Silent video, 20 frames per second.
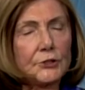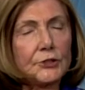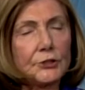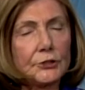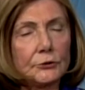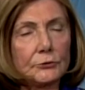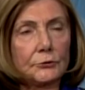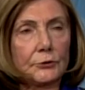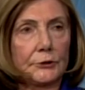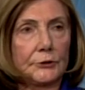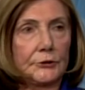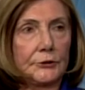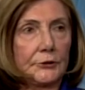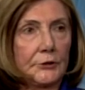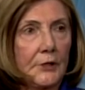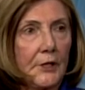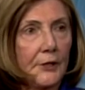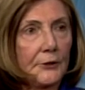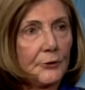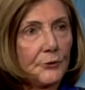Children
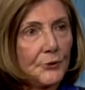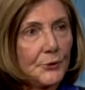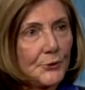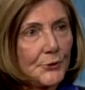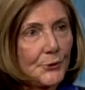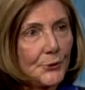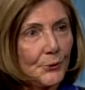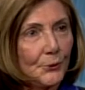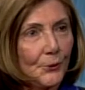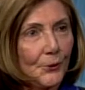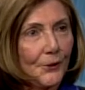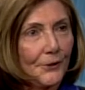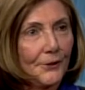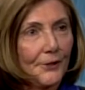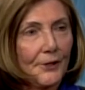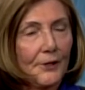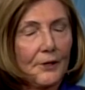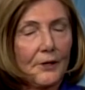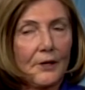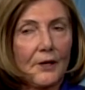could not go to school
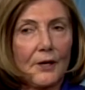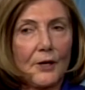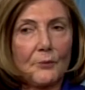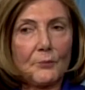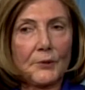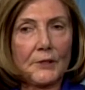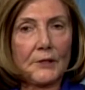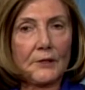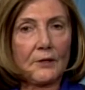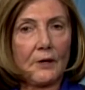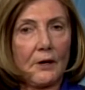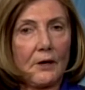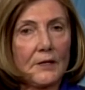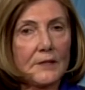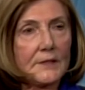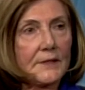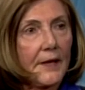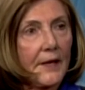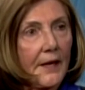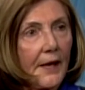
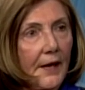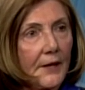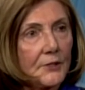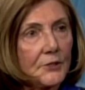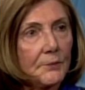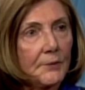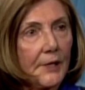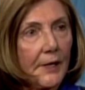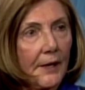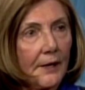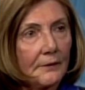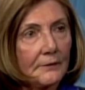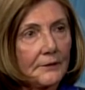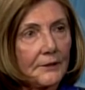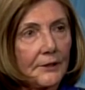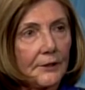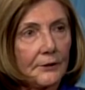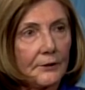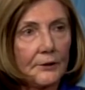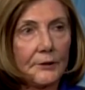because they had to be out
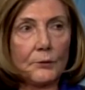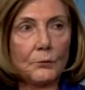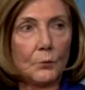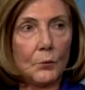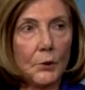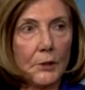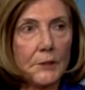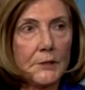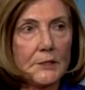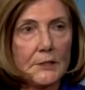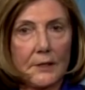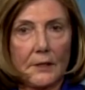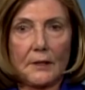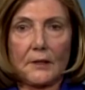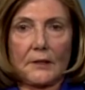carrying wood.